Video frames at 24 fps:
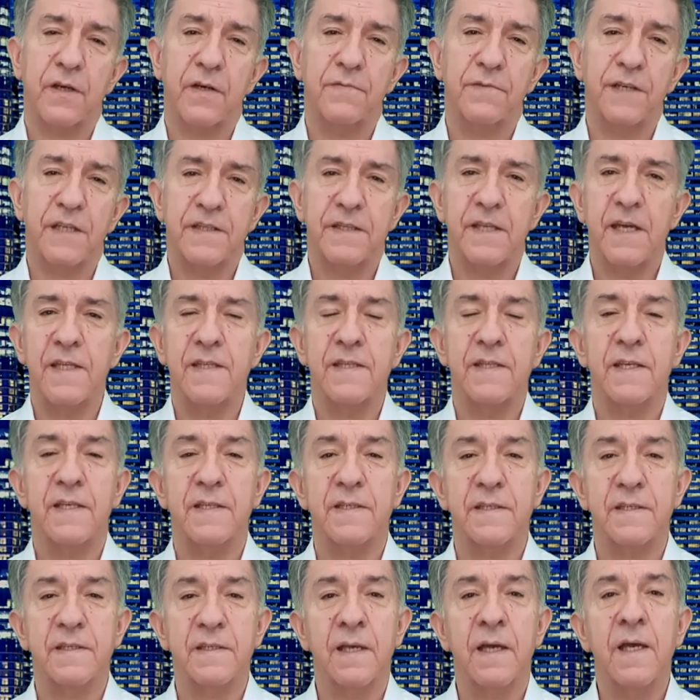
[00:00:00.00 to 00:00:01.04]
of
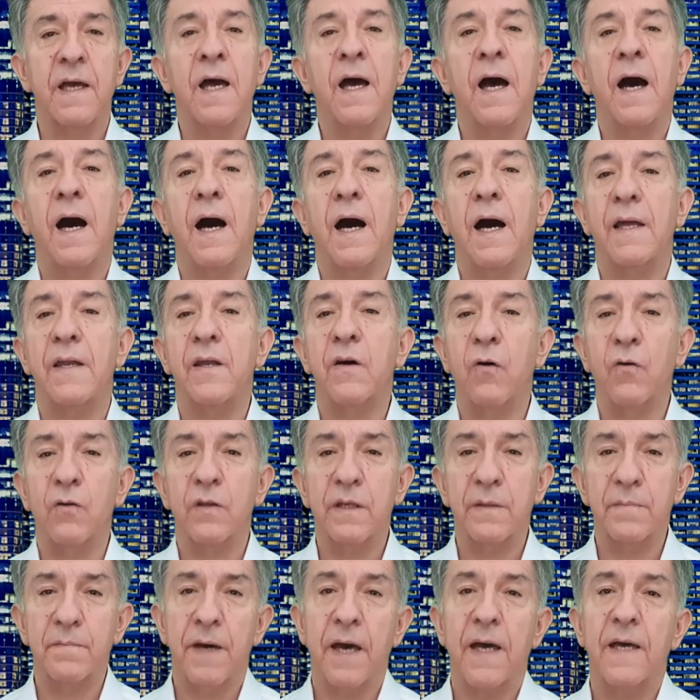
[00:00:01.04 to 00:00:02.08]
attendance at Holy
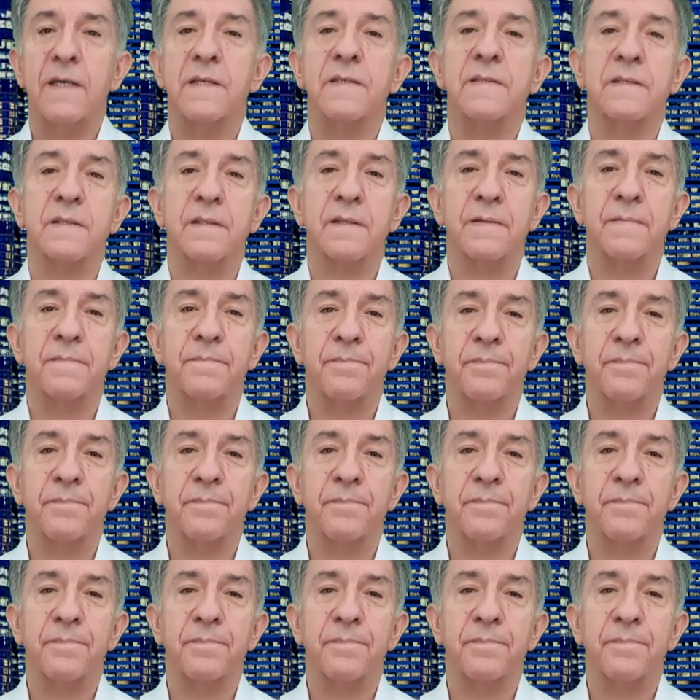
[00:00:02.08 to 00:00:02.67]
Mass.